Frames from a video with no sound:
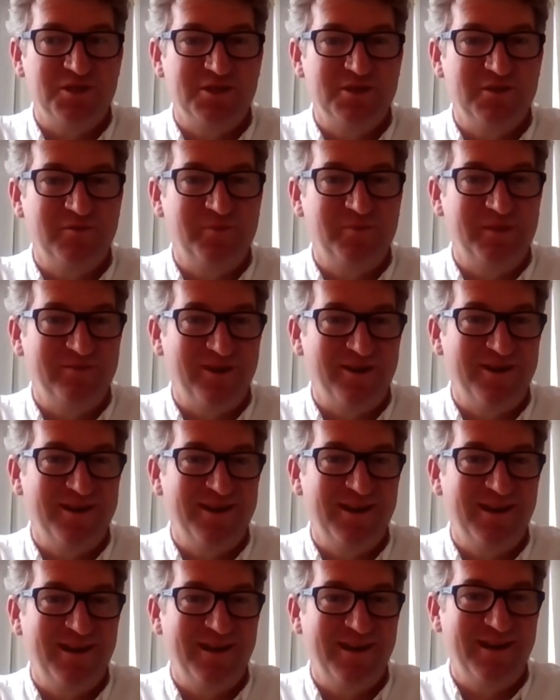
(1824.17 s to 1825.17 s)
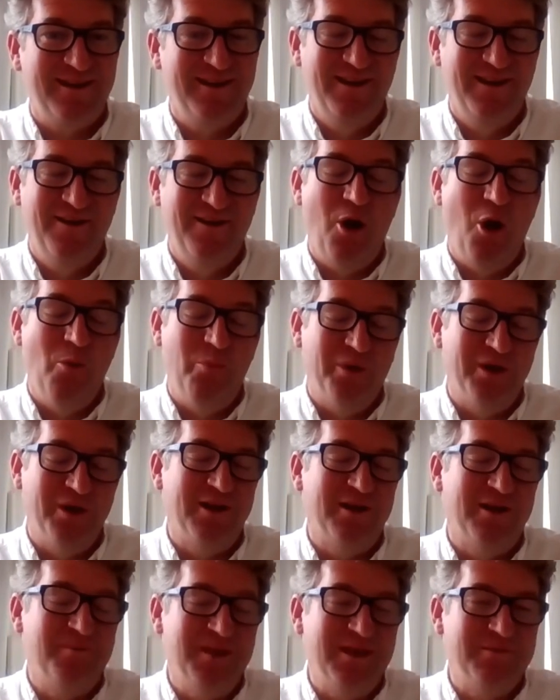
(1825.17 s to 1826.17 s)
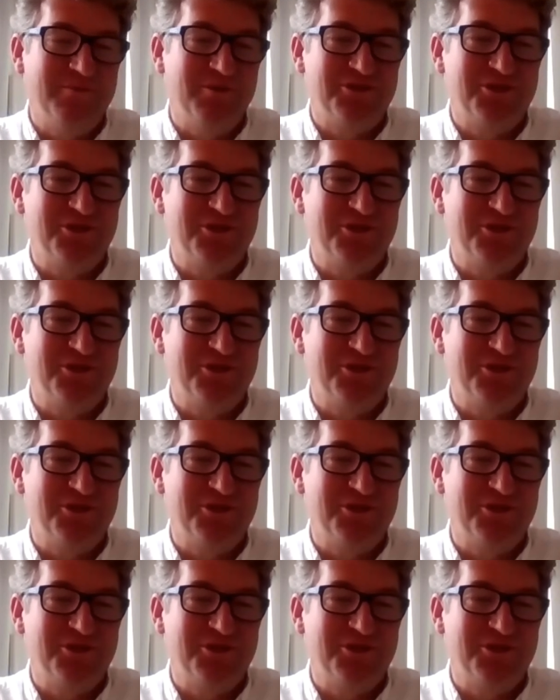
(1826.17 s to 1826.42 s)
and you've been very open and amenable.